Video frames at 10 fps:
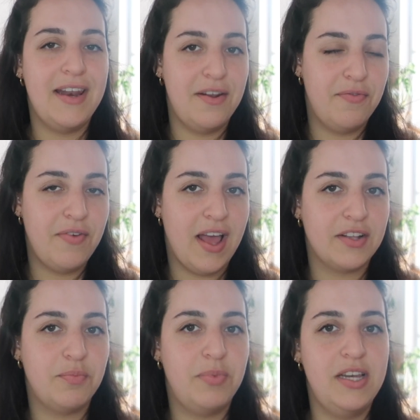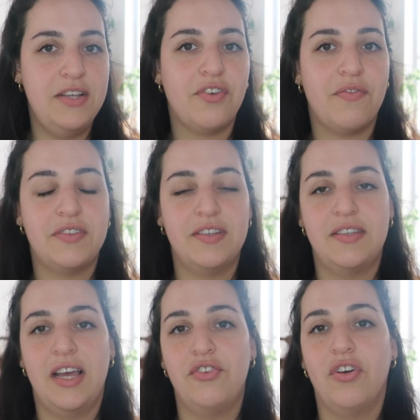And in fact, police officers
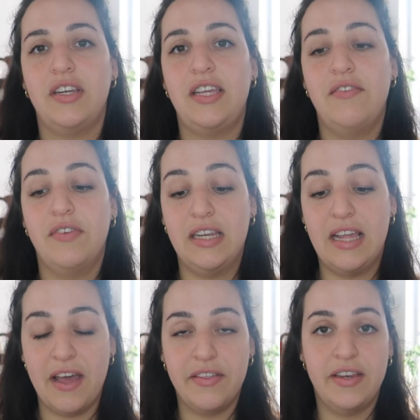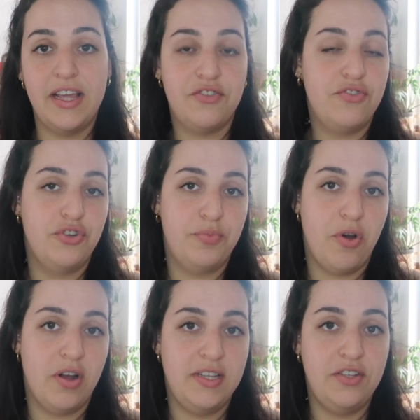had not even gathered a search
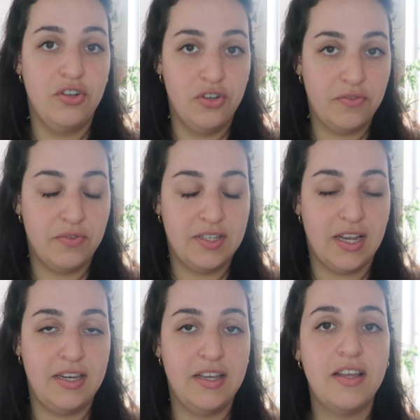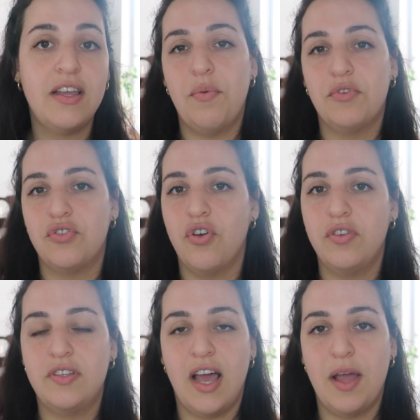party to look for Tanya. There was no
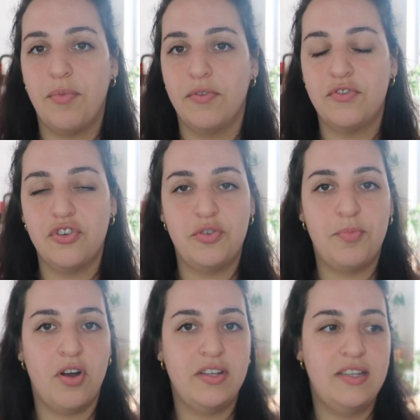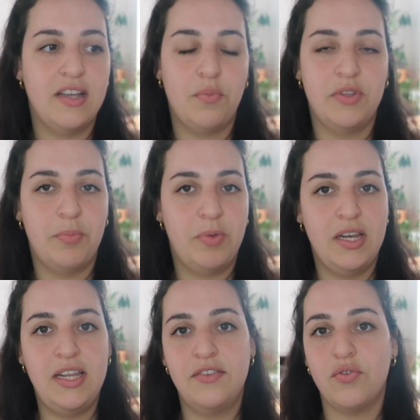type of search party done with the
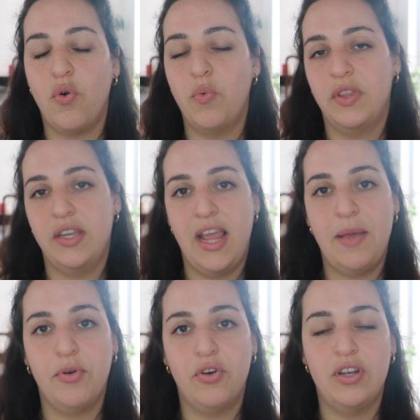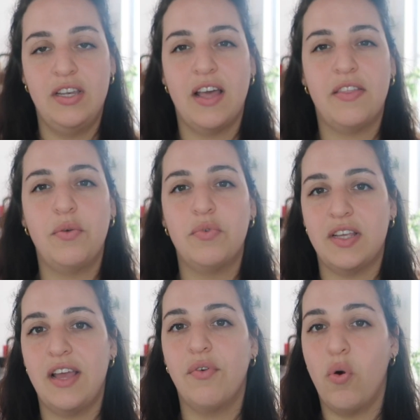police or with the neighborhood. Nothing was
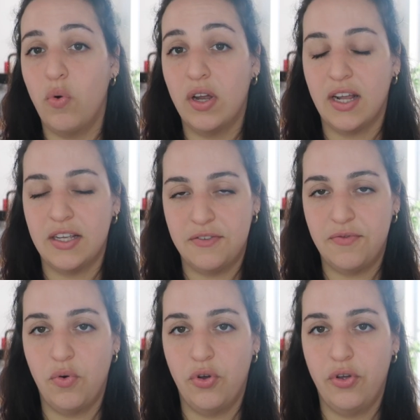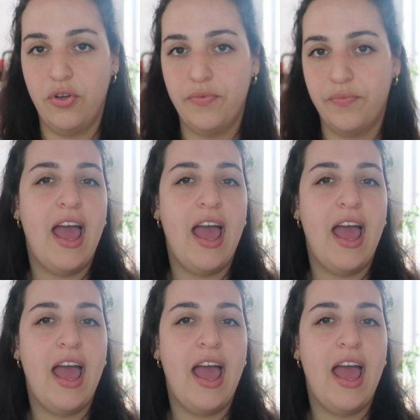ever organized for her.